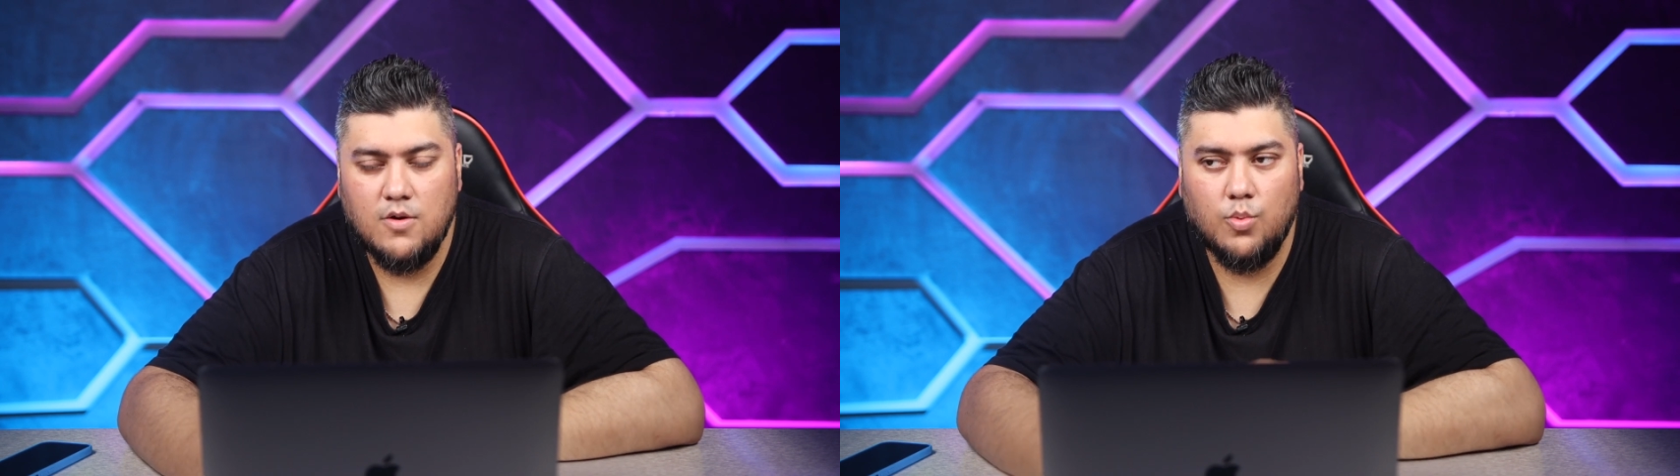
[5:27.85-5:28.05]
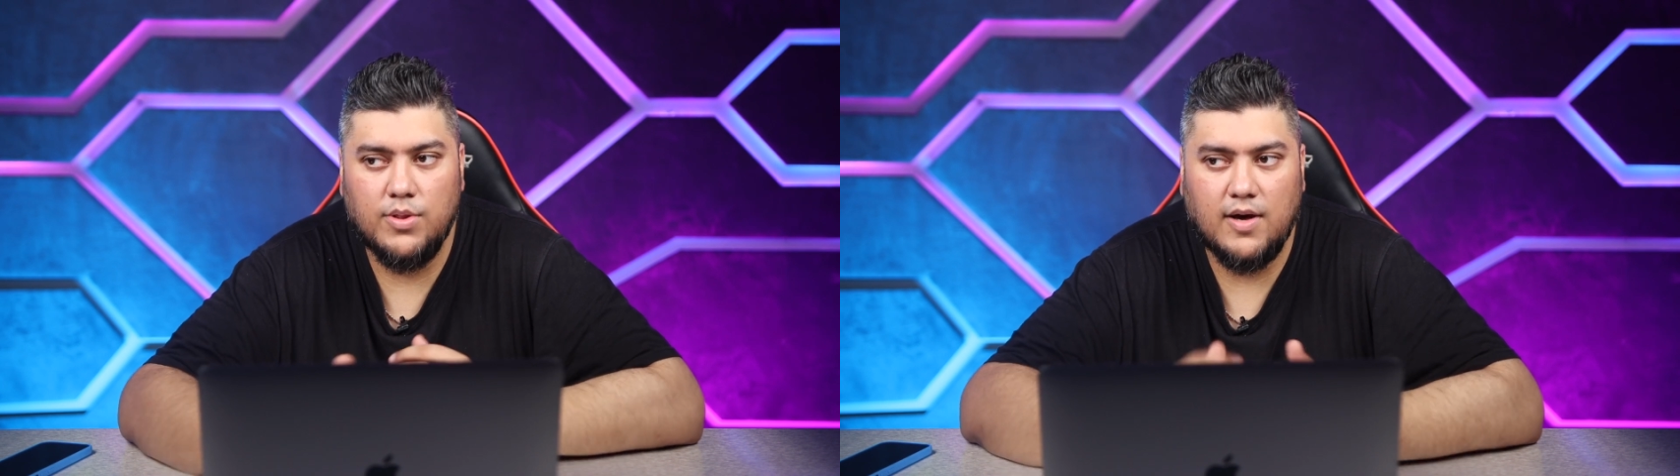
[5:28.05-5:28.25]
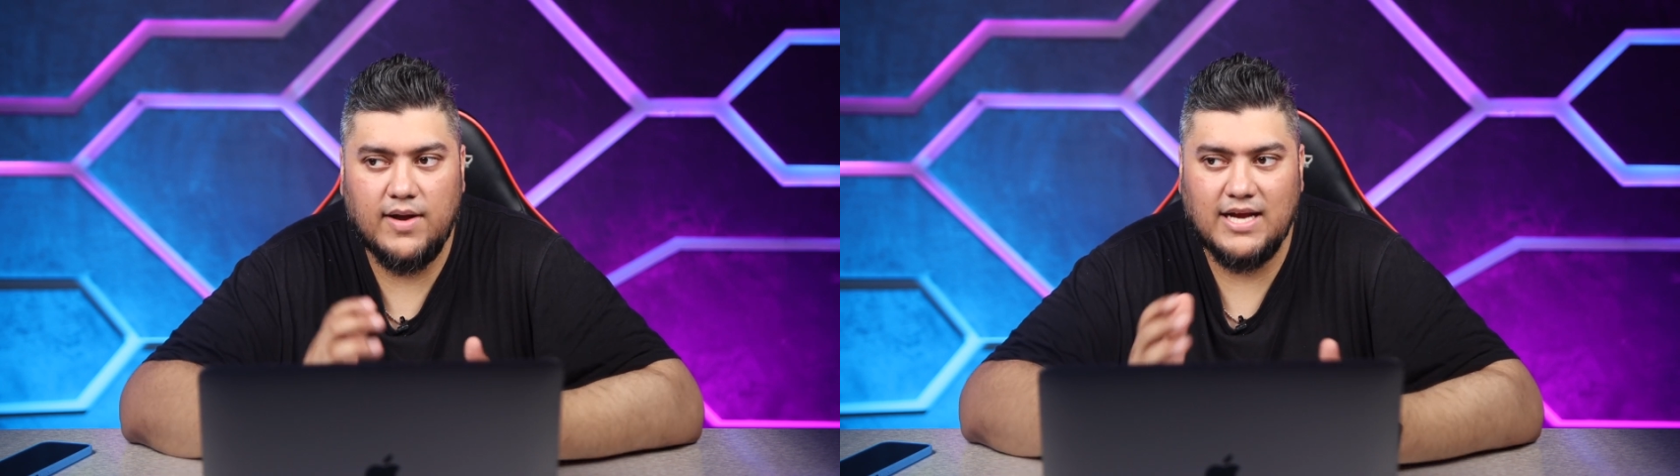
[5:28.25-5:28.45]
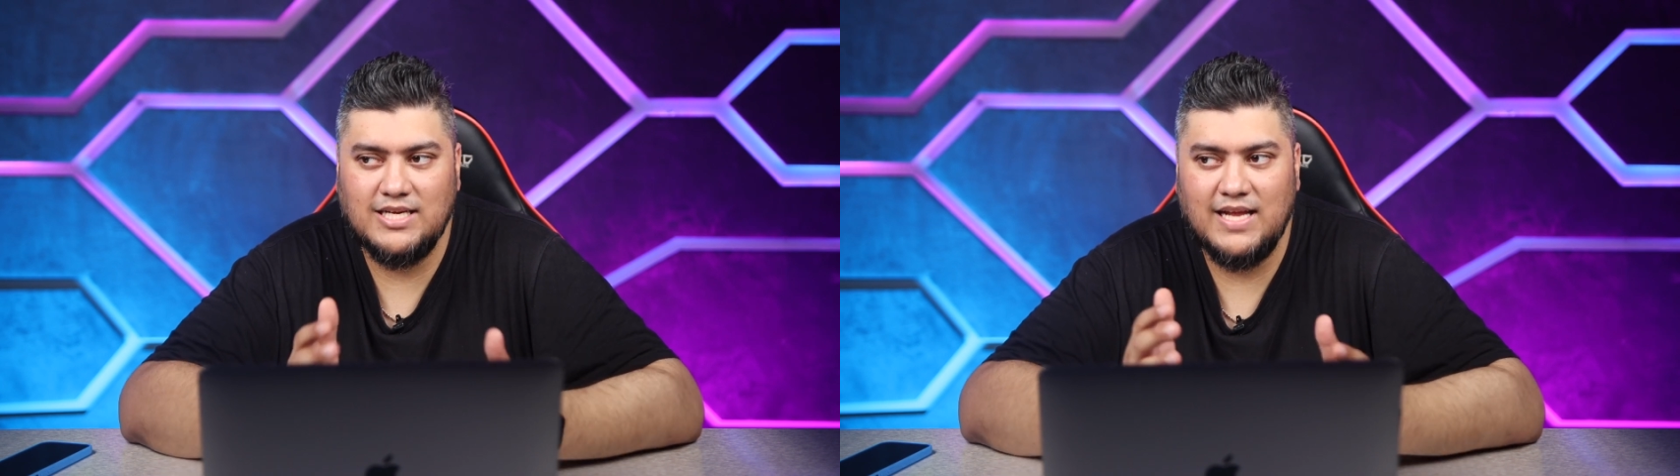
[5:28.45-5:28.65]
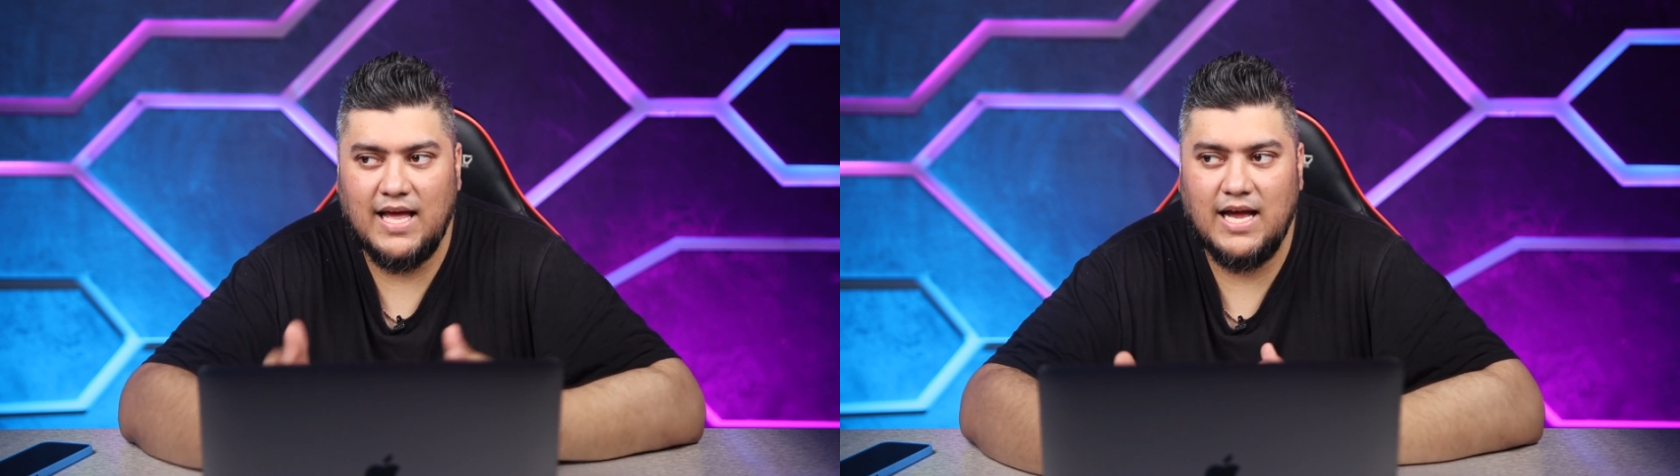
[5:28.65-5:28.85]
without
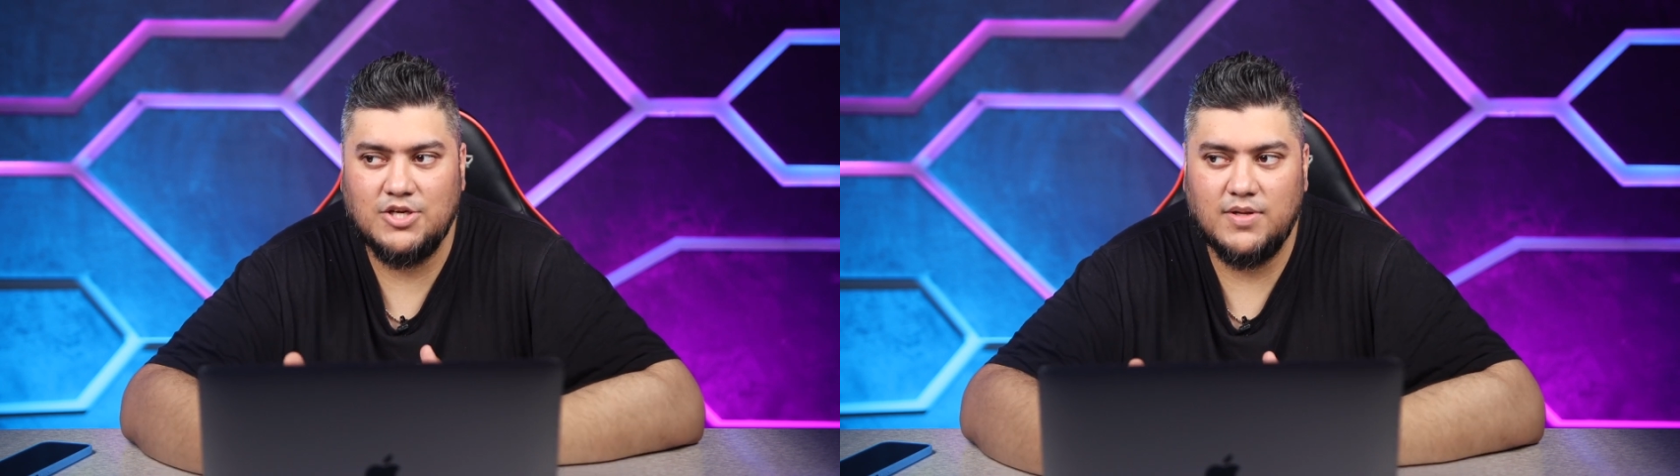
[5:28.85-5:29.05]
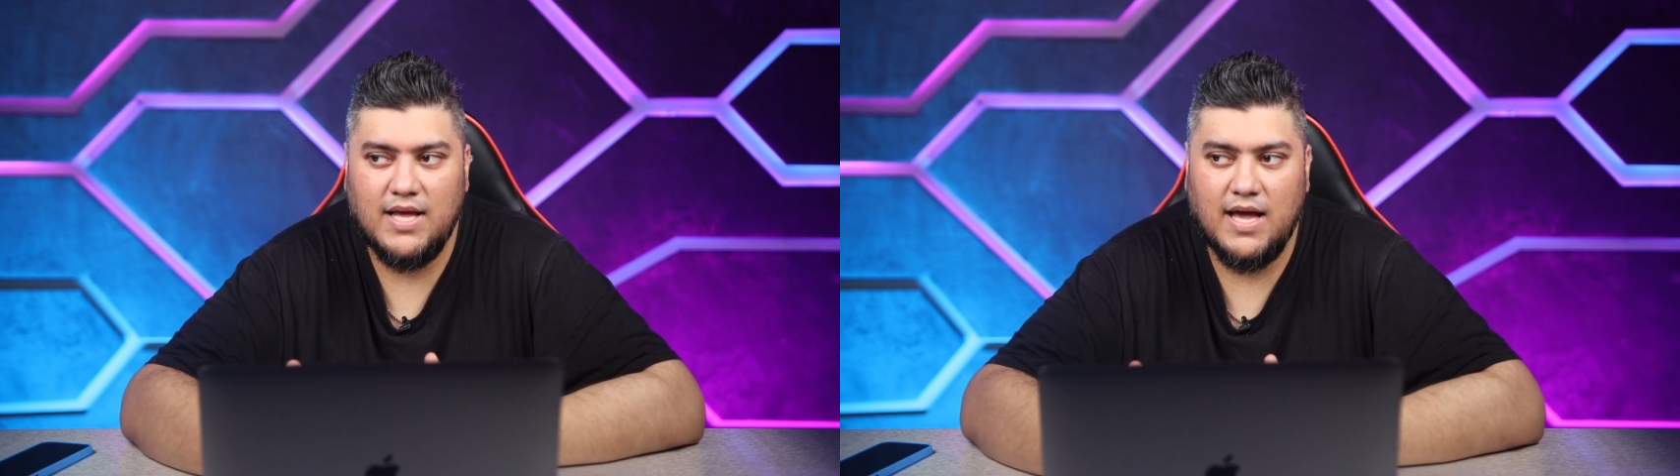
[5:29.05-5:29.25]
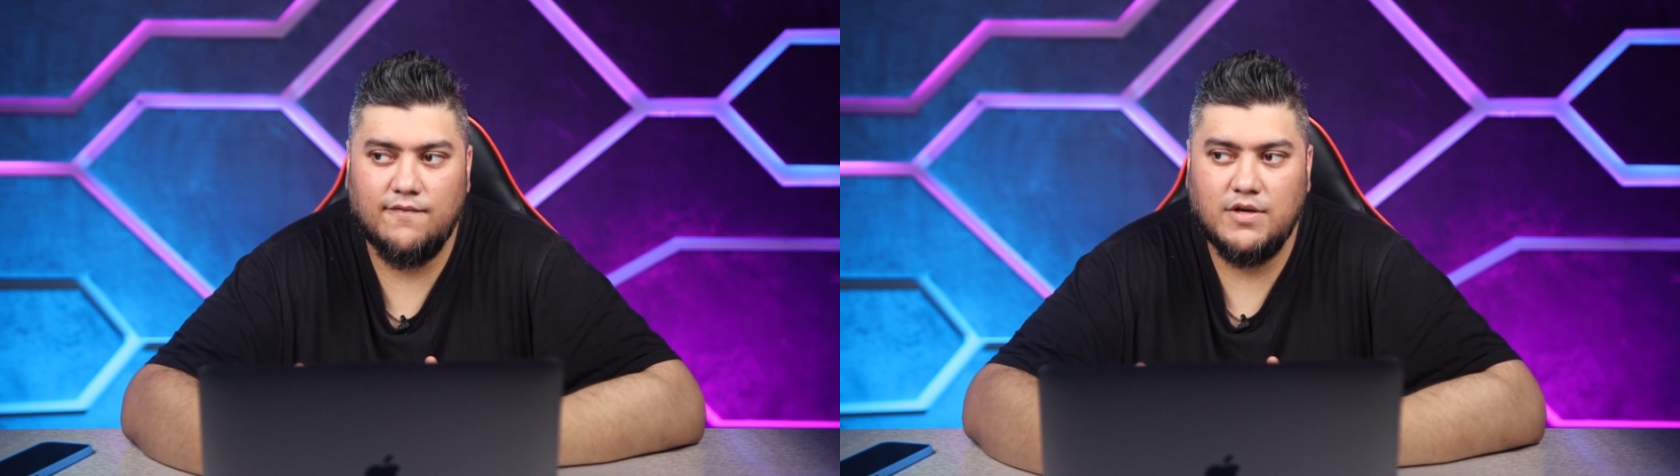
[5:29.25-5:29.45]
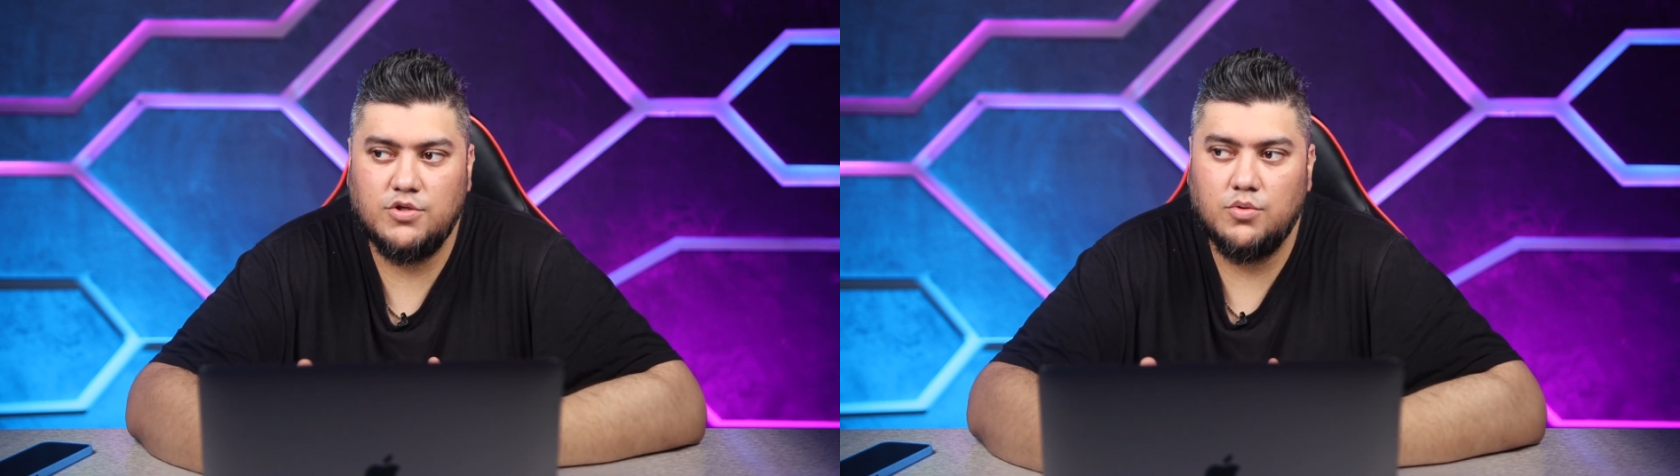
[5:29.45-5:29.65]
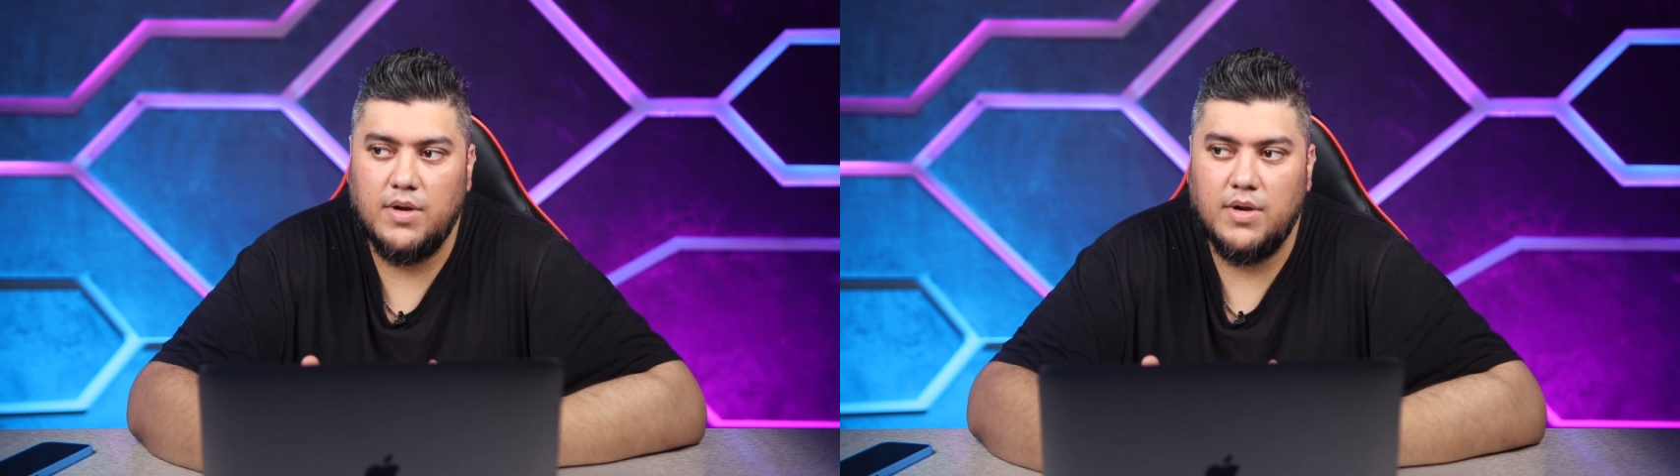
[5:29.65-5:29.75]
actually having to